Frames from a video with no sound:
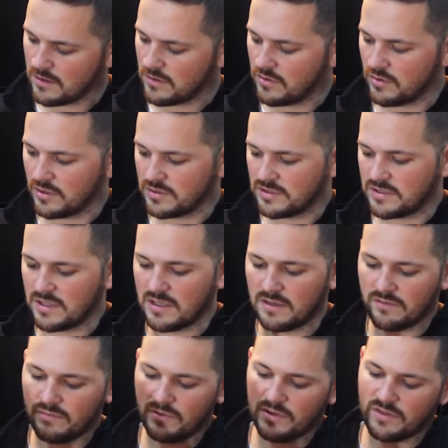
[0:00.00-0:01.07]
You can
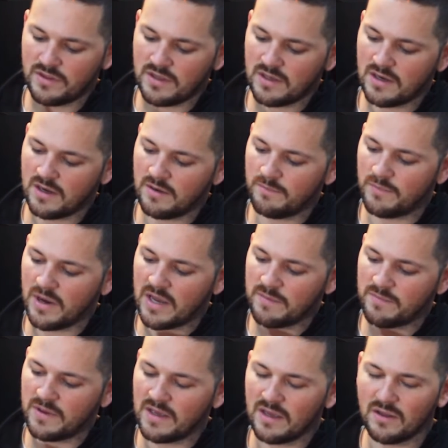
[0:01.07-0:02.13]
see with the
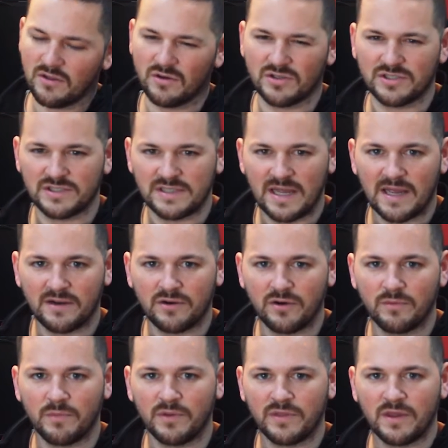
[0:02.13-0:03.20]
piping, it looks
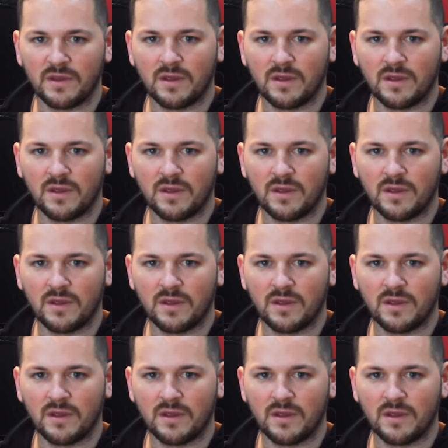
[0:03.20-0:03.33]
standard, but